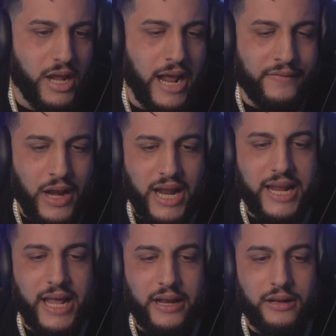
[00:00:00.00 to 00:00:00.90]
And then I
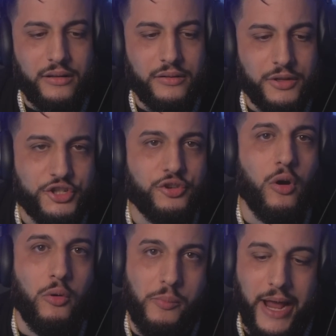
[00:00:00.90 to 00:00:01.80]
get the
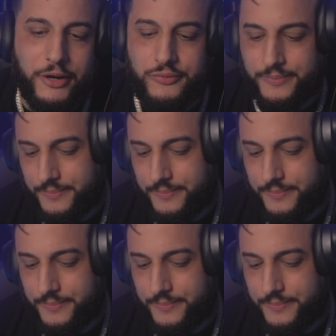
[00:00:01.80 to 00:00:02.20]
Sharon battle.